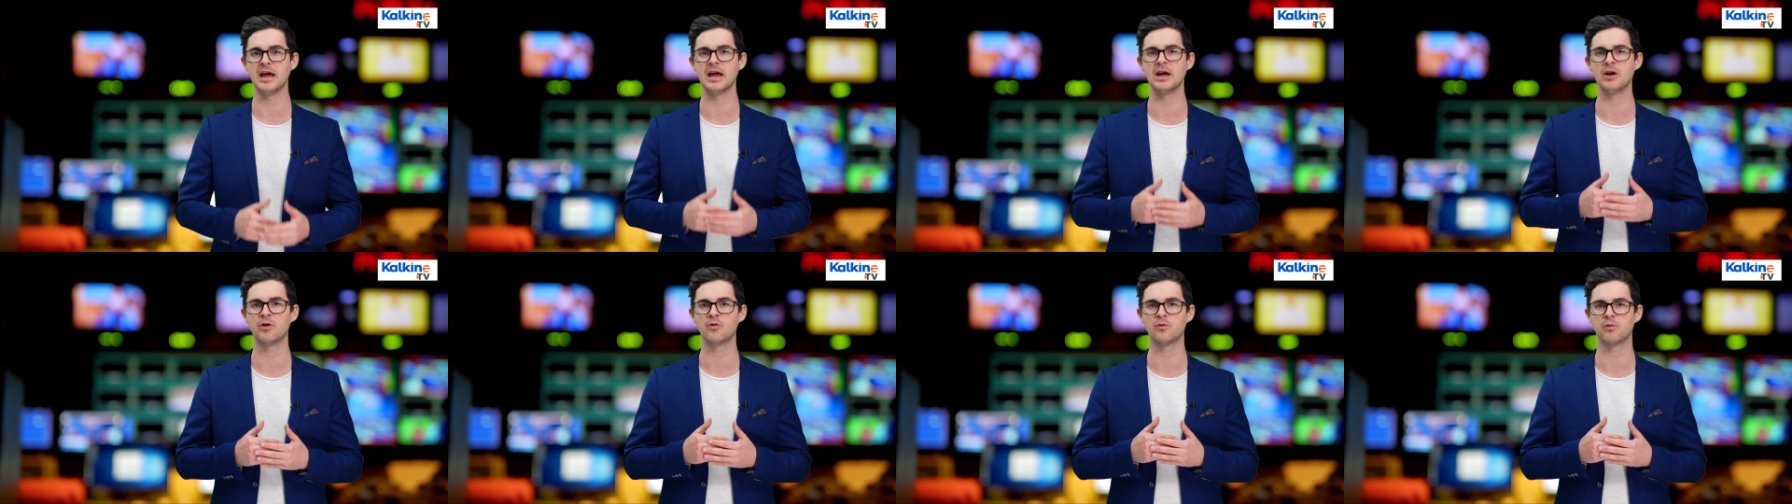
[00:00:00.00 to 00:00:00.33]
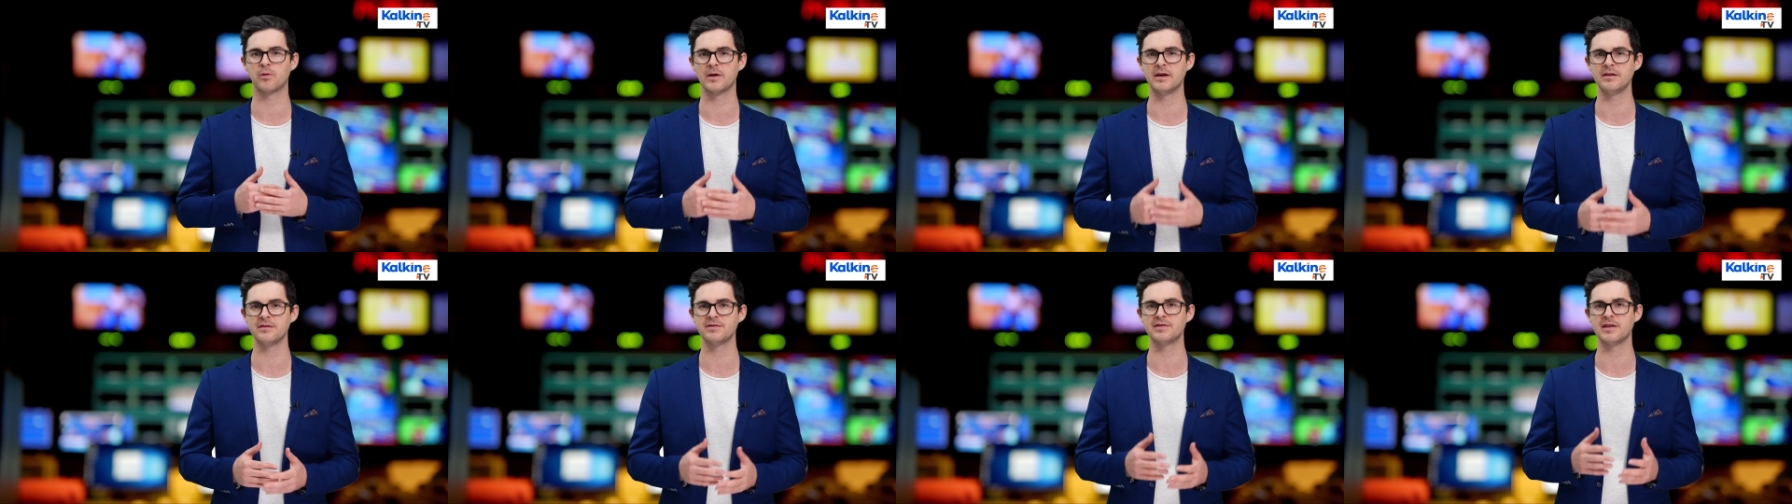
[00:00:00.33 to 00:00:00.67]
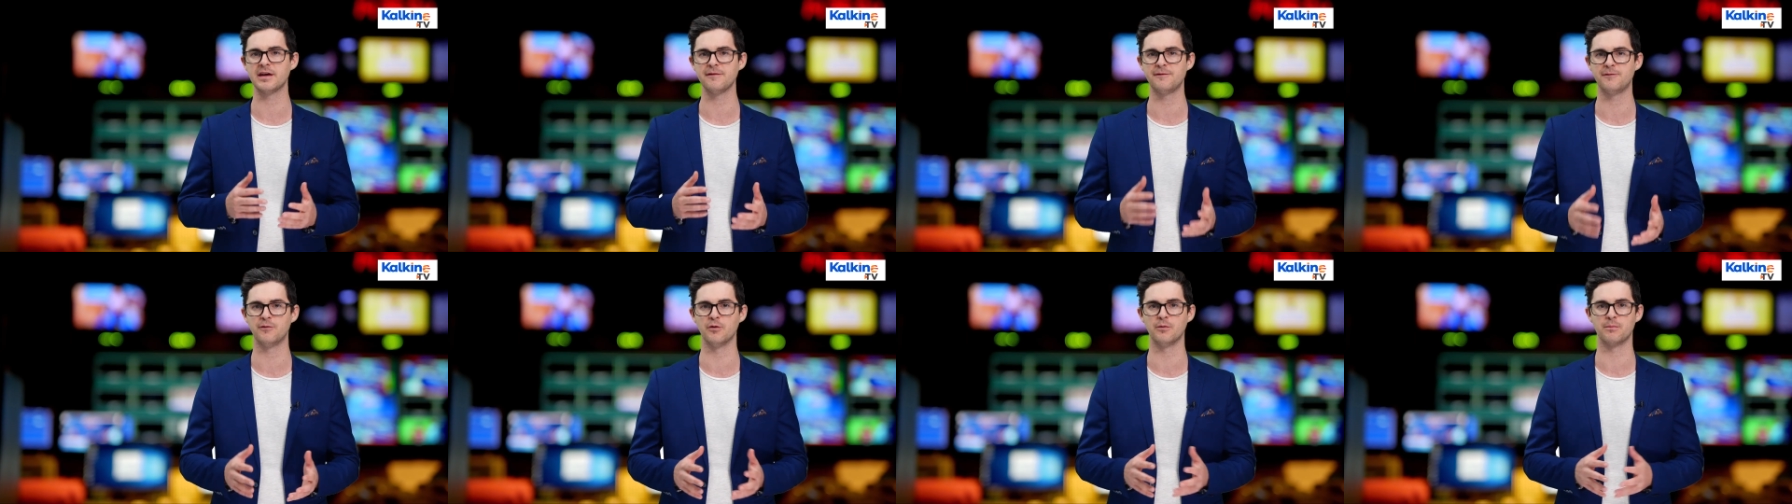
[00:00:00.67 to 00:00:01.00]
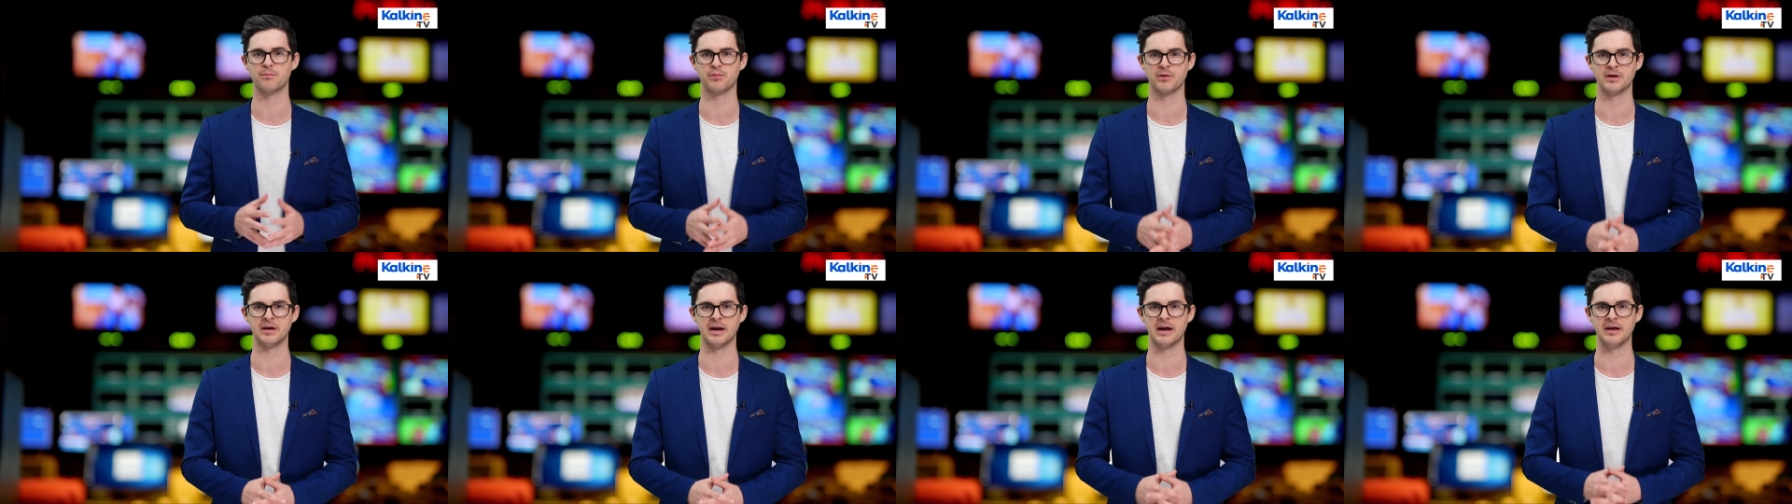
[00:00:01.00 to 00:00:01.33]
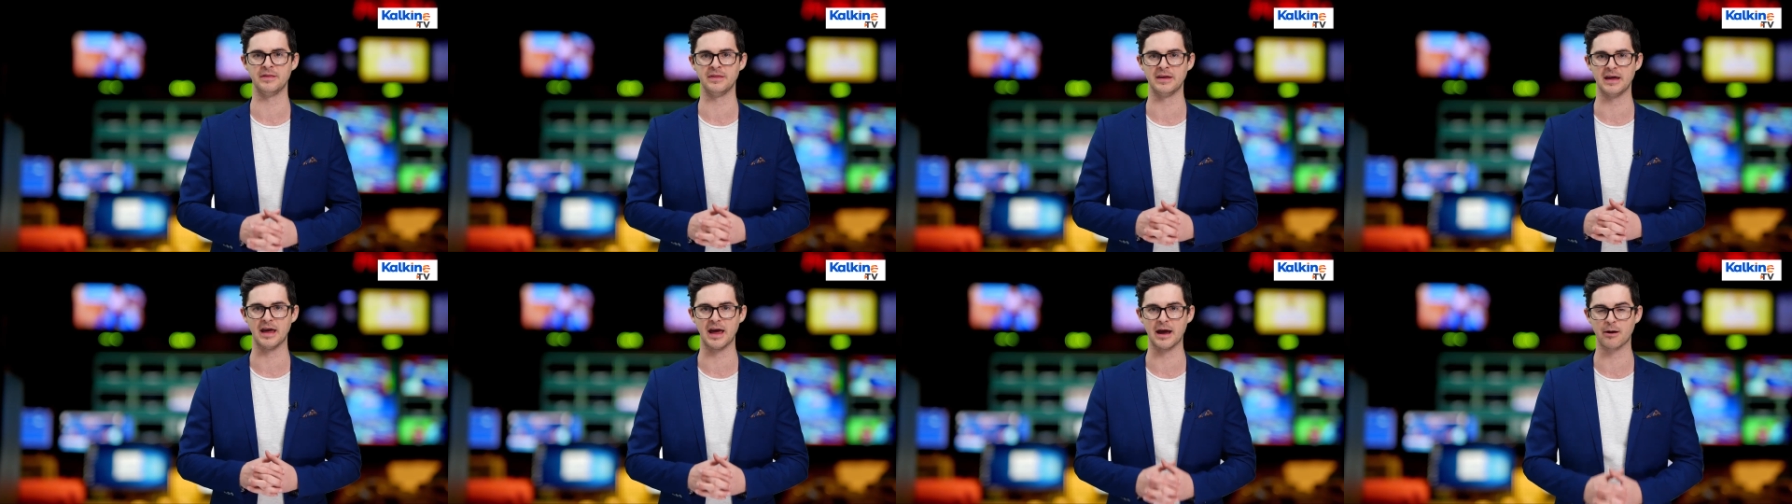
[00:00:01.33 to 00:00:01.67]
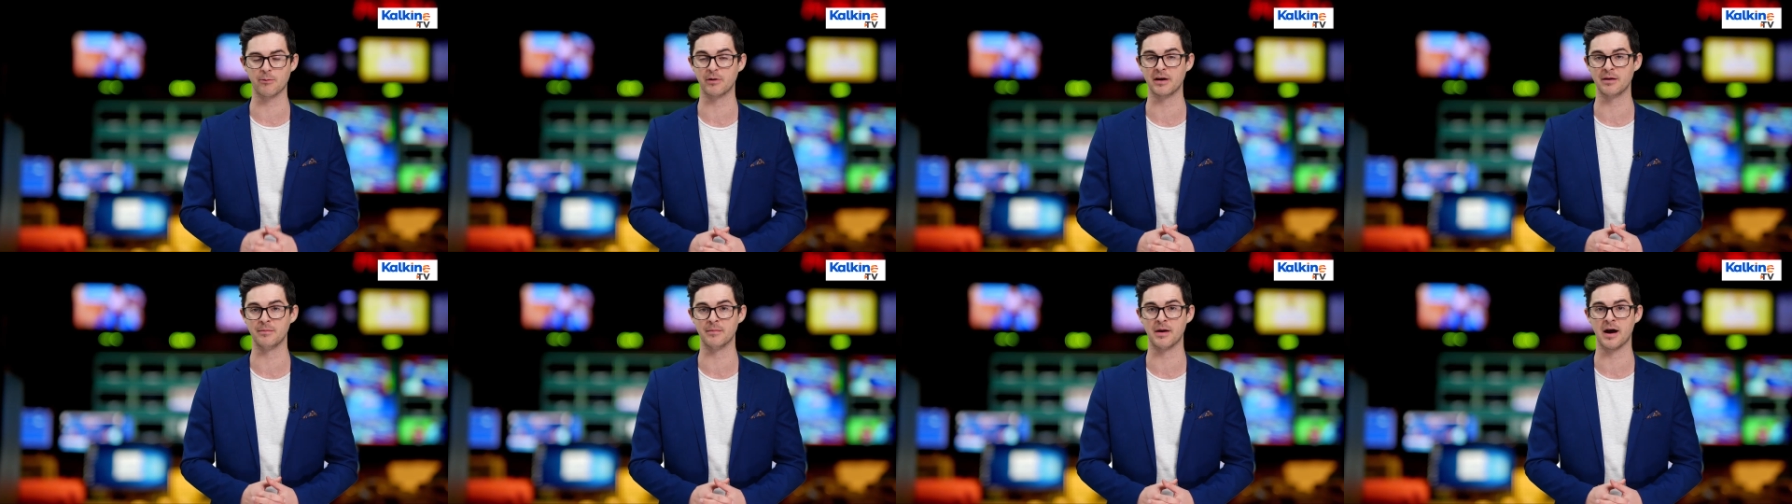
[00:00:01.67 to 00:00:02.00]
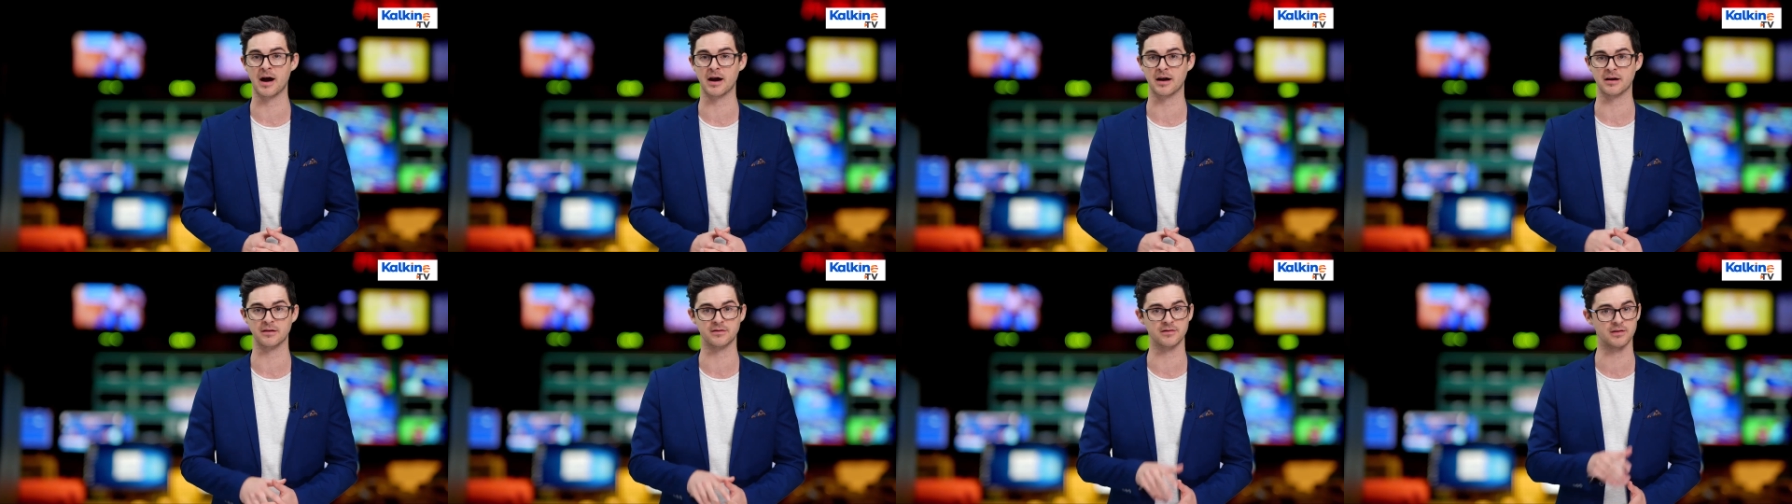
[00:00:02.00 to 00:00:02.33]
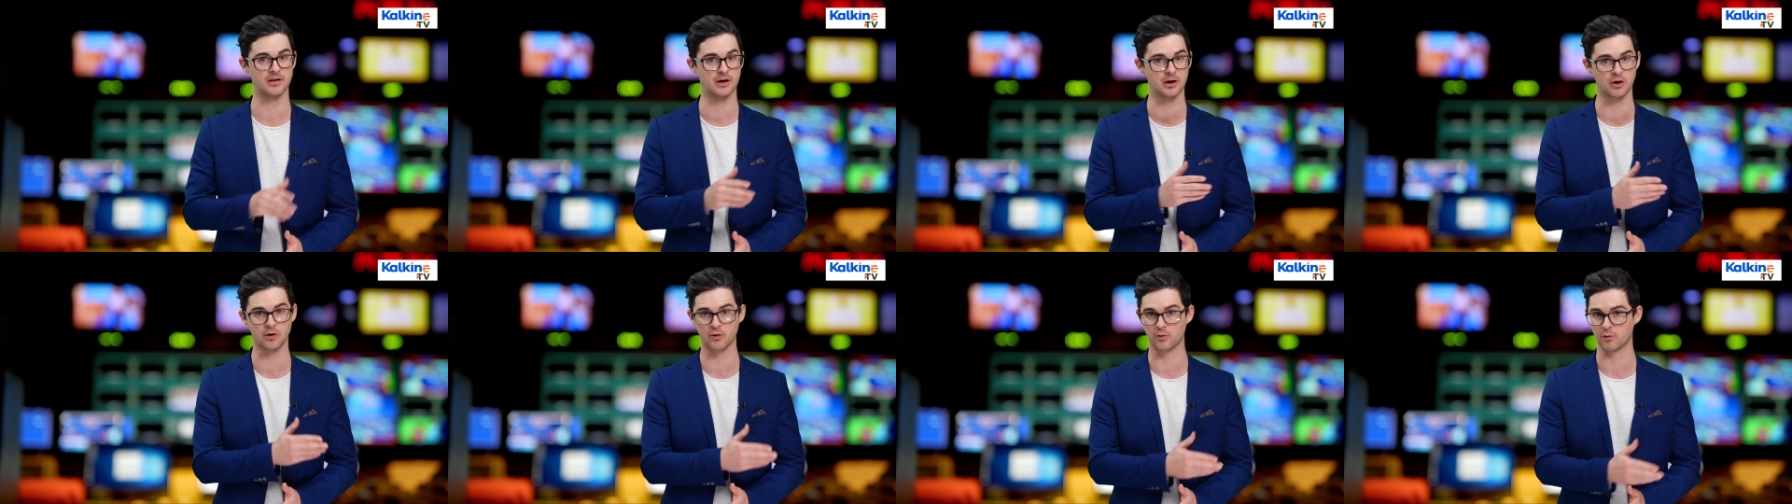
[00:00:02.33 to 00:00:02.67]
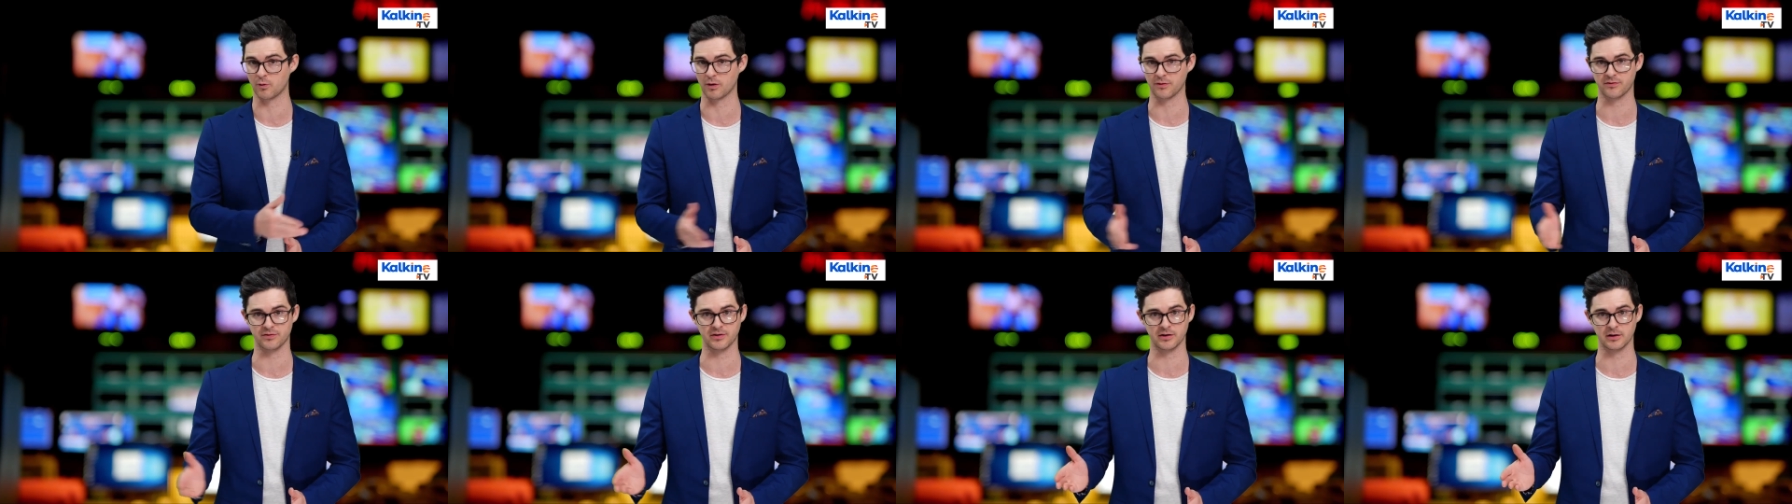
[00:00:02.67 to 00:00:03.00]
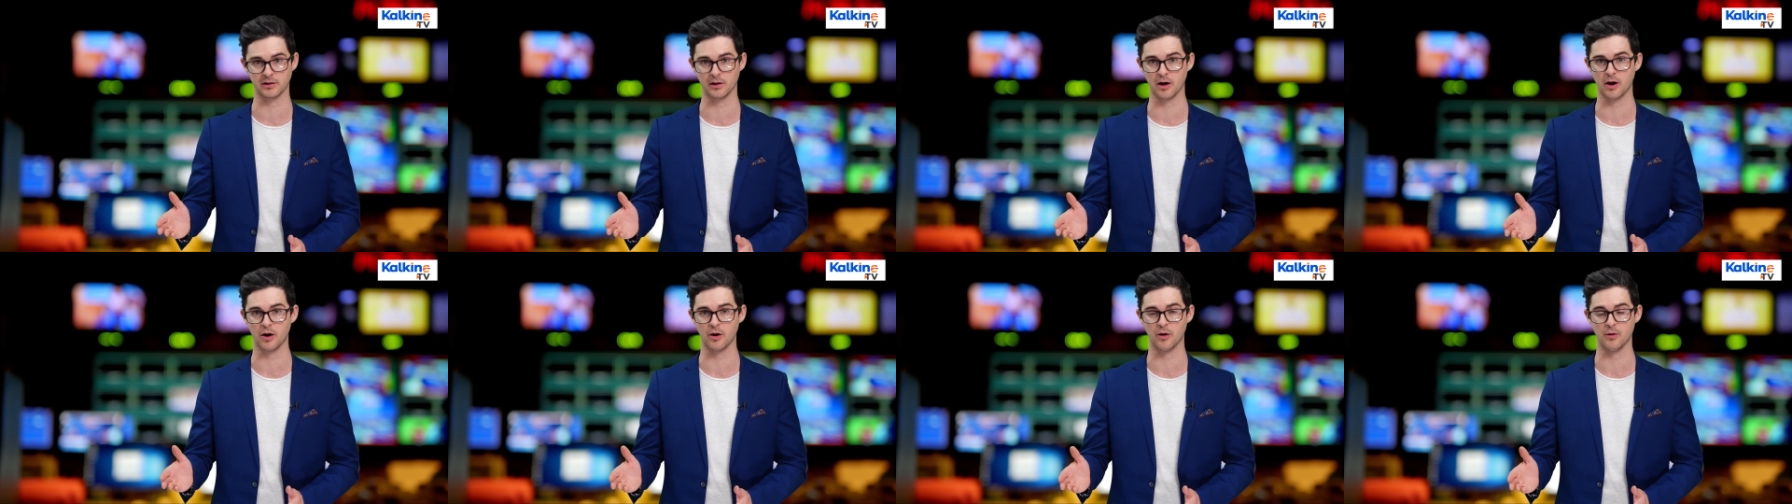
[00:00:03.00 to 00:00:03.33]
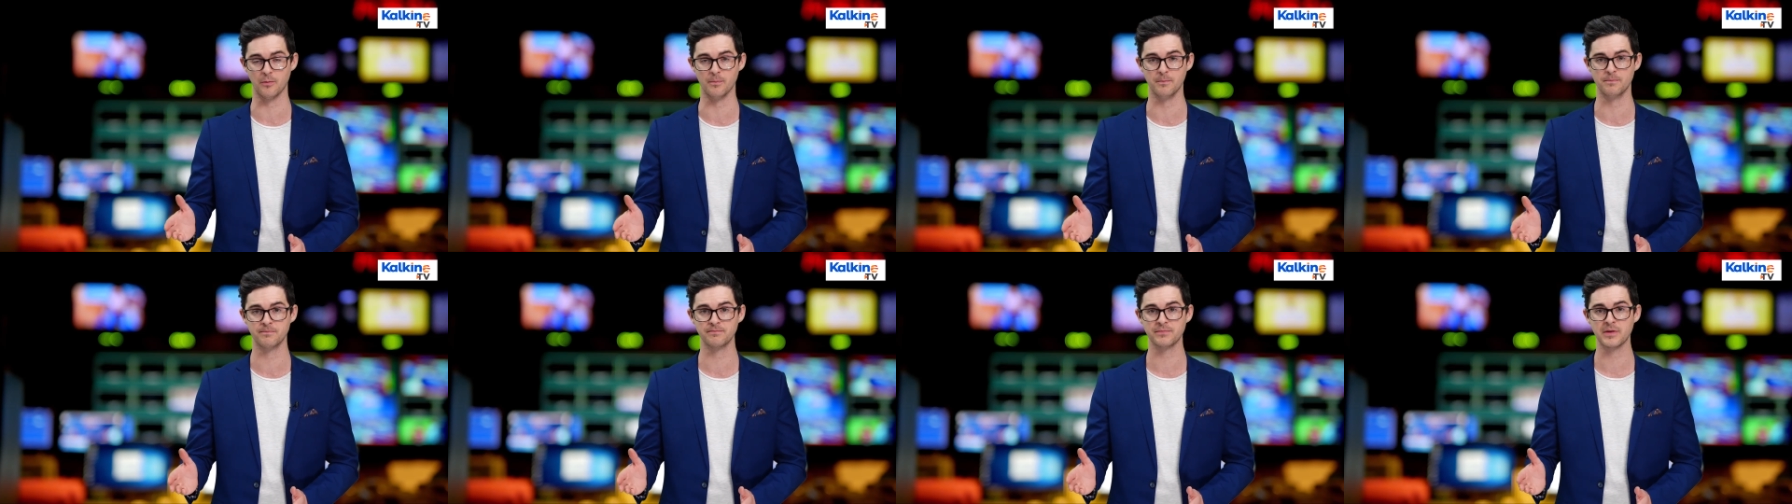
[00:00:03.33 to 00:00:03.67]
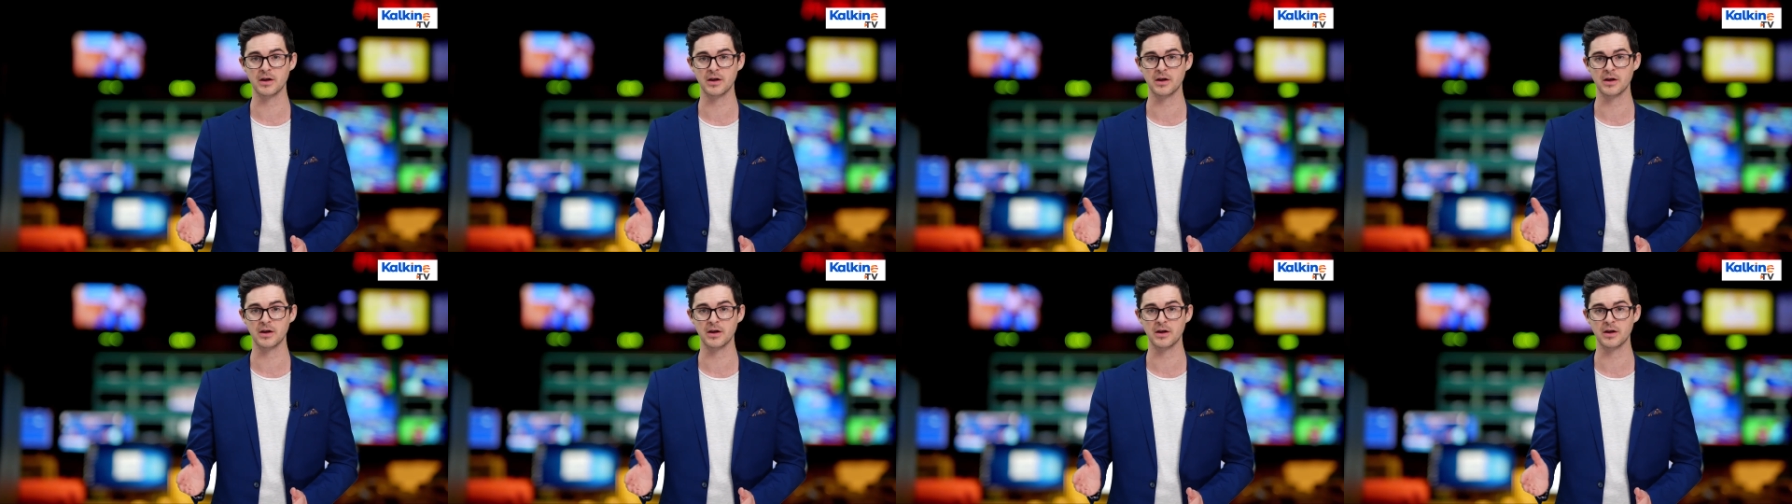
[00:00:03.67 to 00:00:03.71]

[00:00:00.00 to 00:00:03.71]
increased their footprint in the equity markets across the globe.